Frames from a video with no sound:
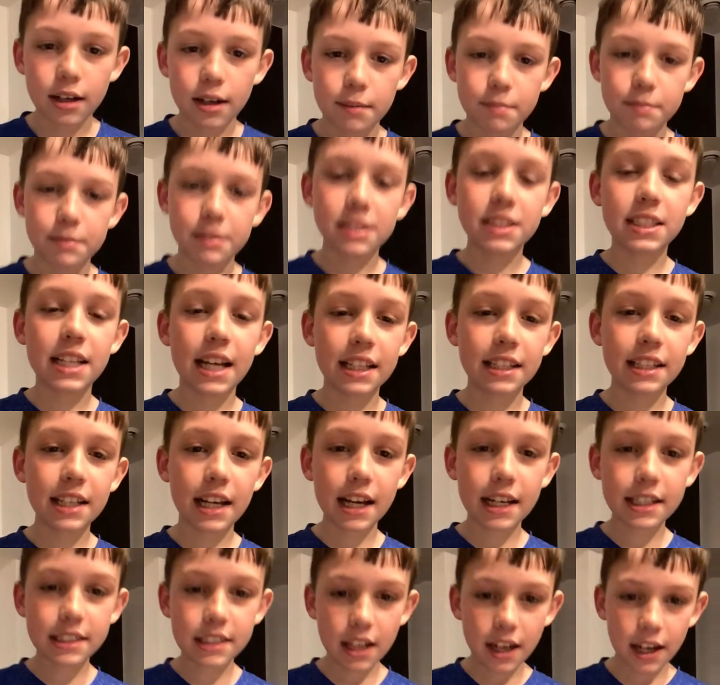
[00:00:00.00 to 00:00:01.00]

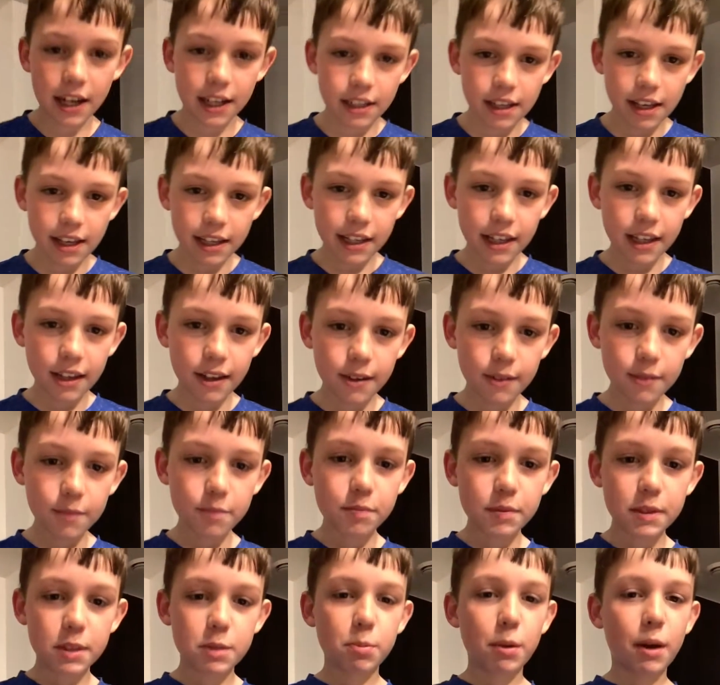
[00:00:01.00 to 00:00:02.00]
syntax highlighting,
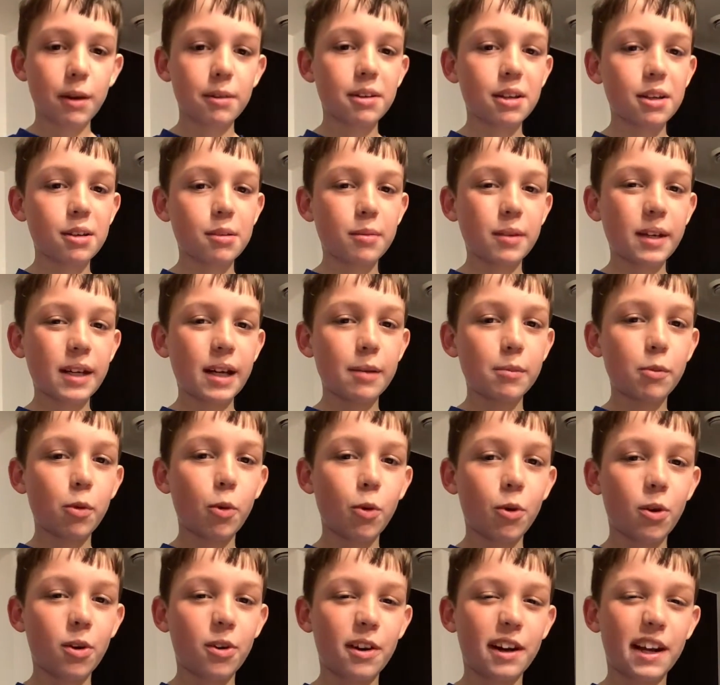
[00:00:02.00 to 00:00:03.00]
it's probably going to become
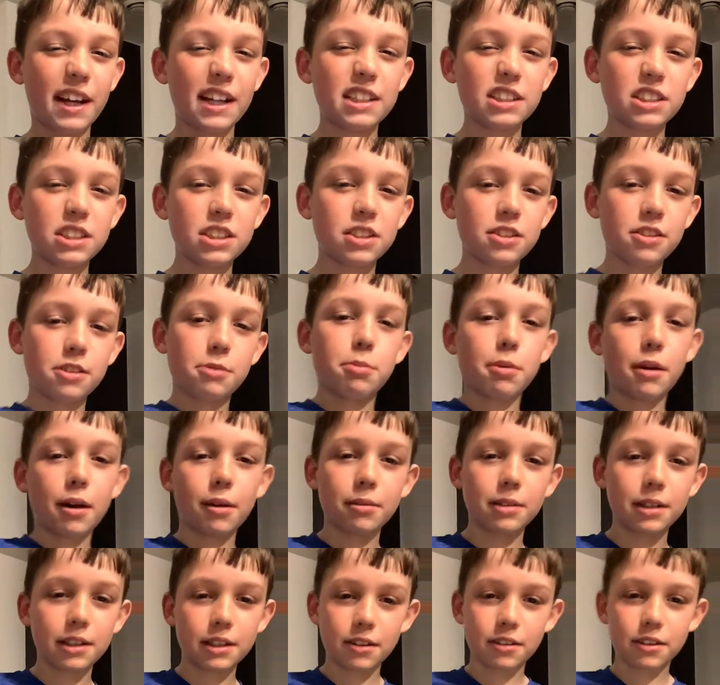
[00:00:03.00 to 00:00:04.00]
orange. So you probably
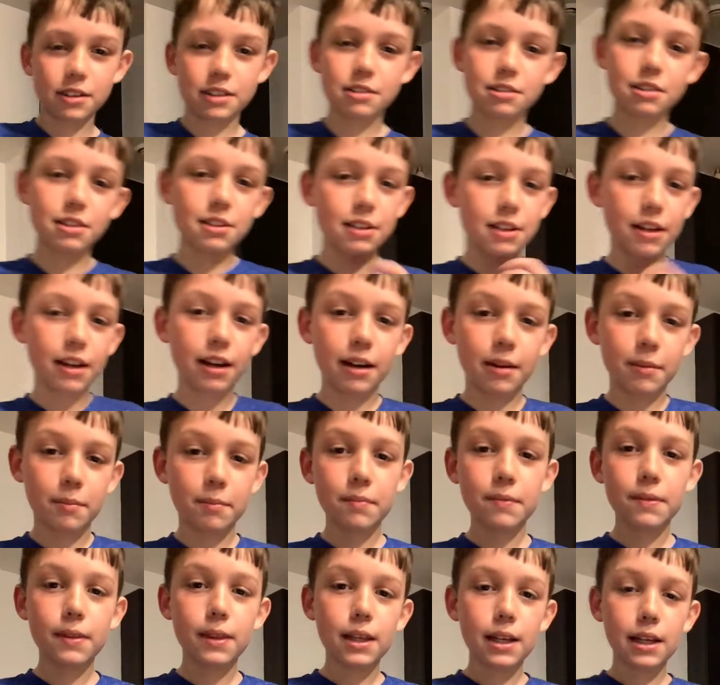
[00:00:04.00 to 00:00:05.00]
know it's
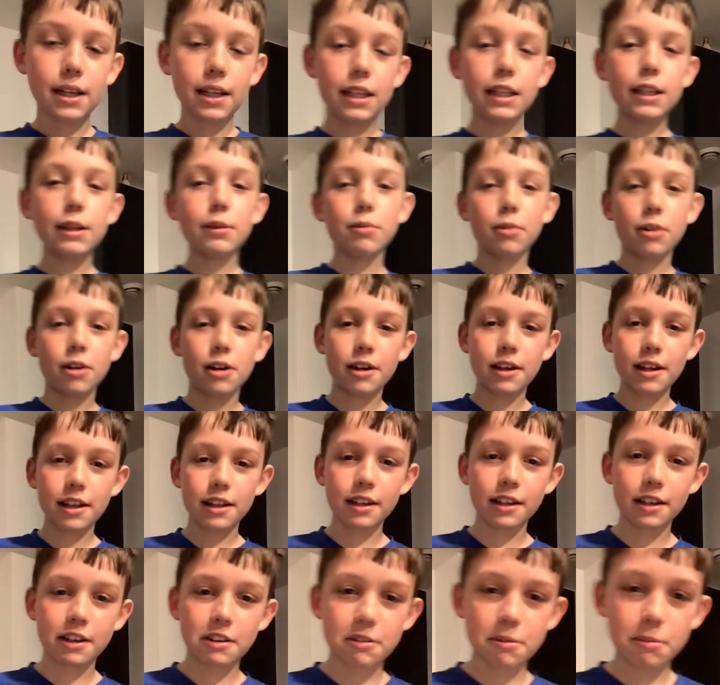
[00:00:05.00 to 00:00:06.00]
keyword. And
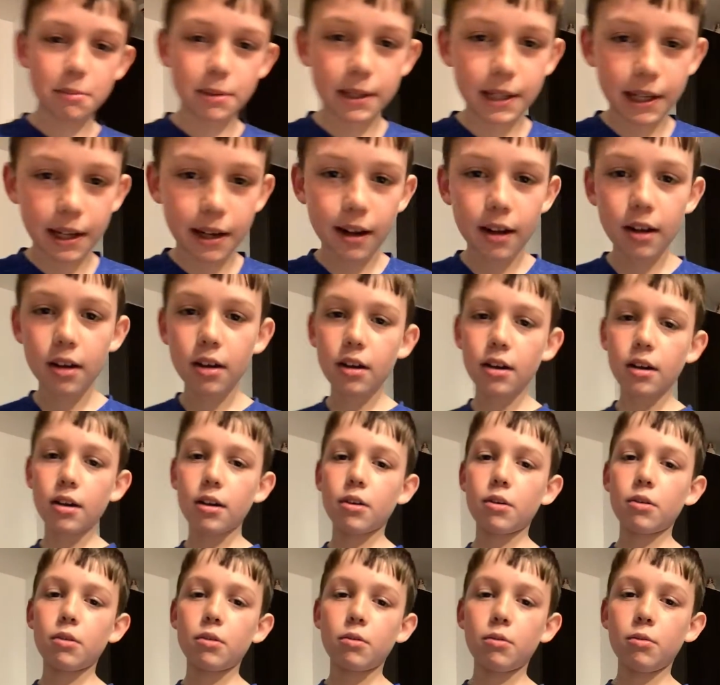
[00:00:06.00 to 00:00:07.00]
they're like,
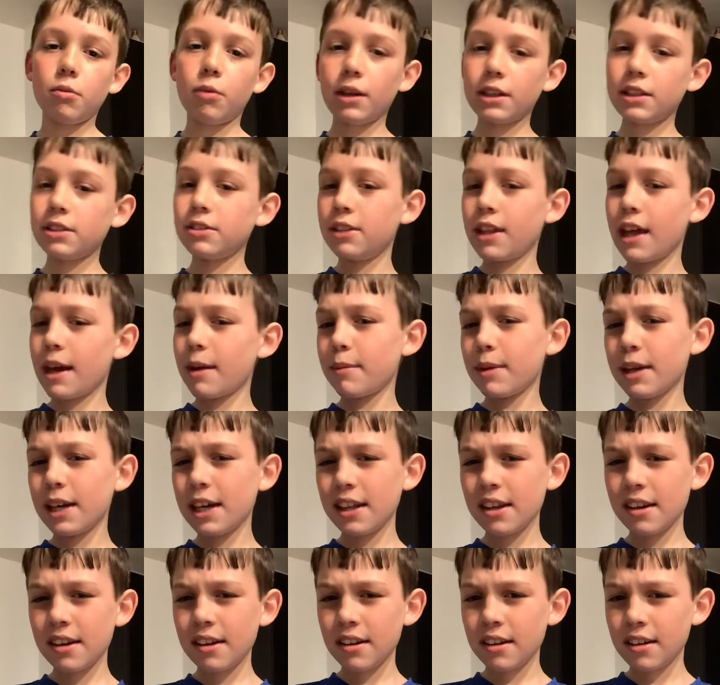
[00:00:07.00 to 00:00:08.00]
what do they mean?
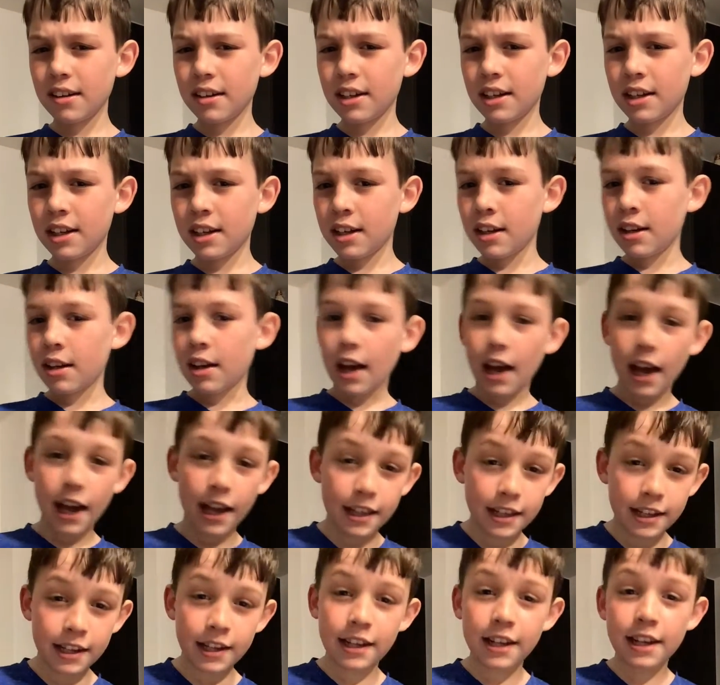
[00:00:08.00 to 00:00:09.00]
And
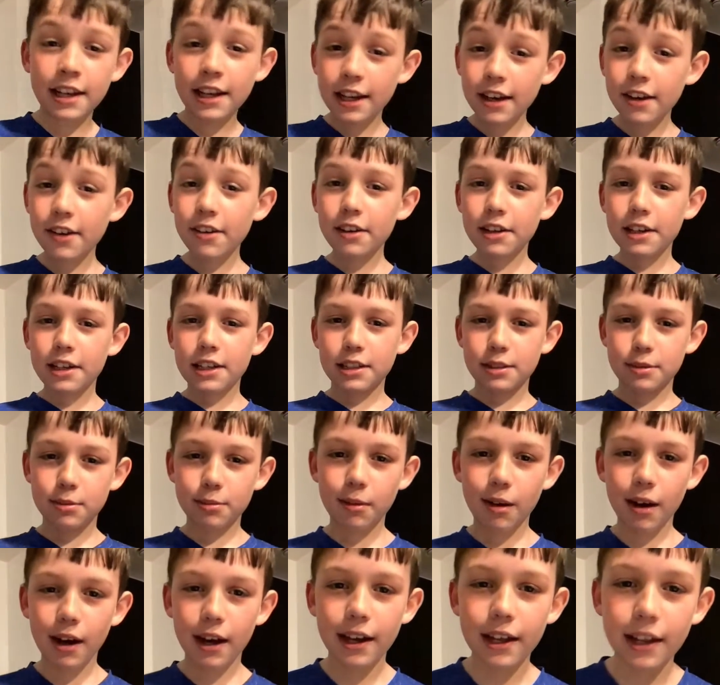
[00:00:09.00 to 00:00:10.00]
here is why